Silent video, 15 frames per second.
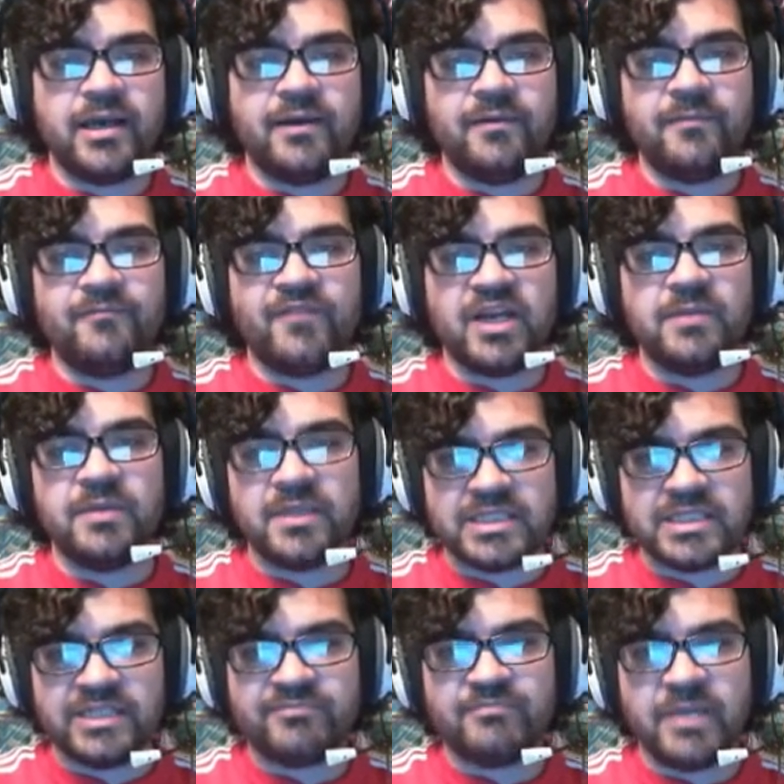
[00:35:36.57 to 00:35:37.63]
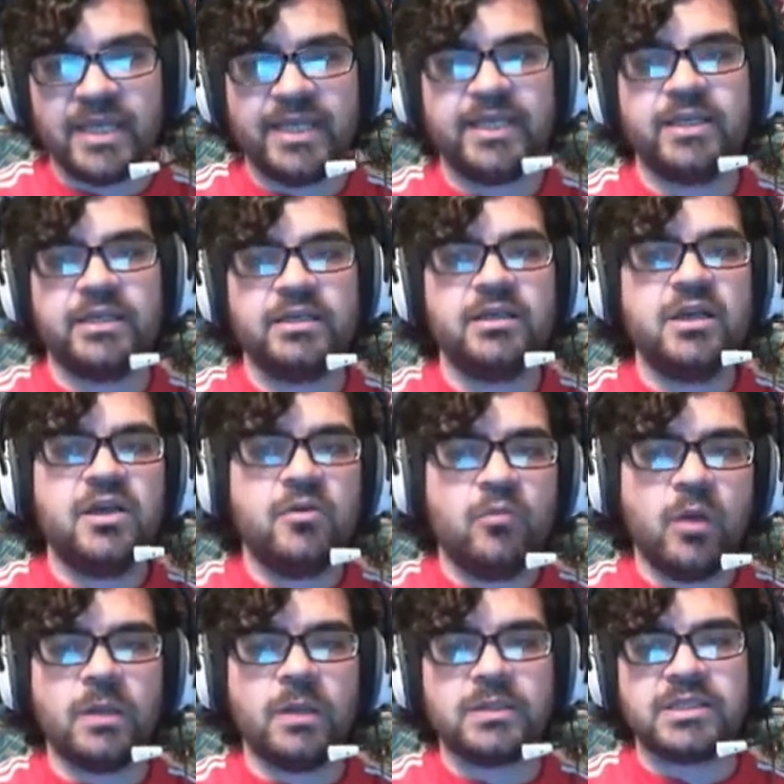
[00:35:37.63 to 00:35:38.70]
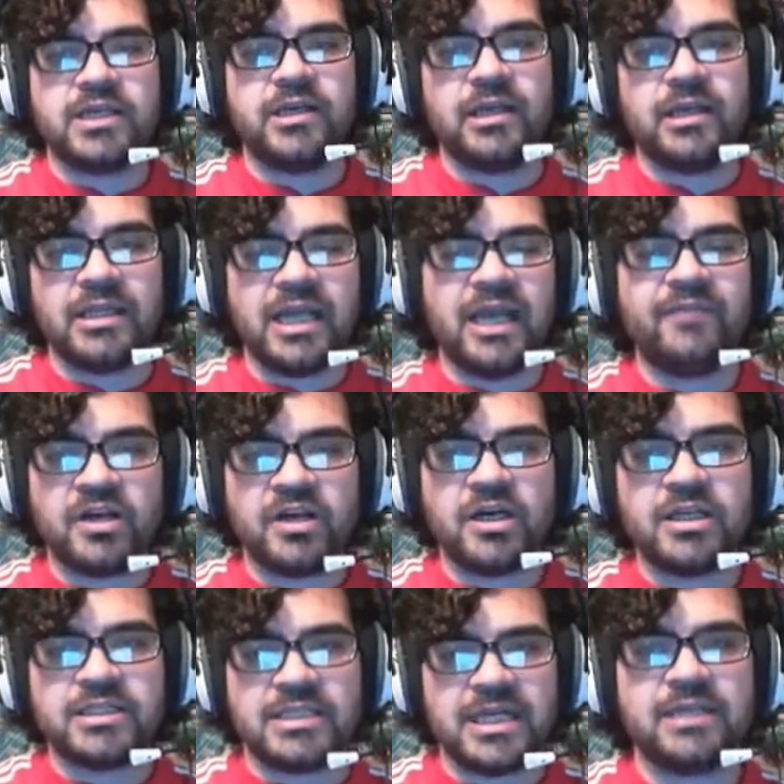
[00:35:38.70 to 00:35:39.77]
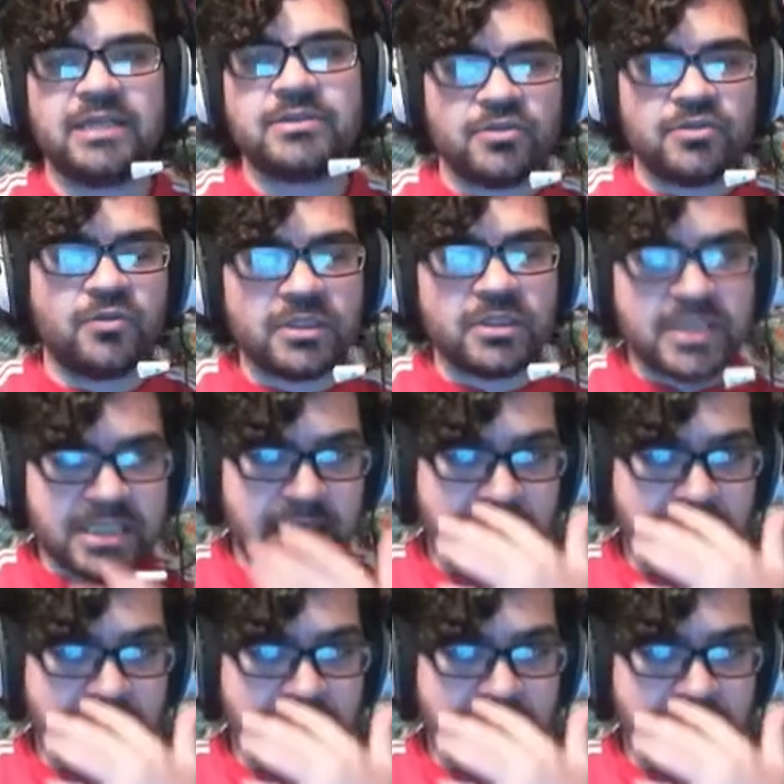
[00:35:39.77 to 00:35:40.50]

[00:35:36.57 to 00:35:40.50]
viability of making Welder a live card in your hand all the time.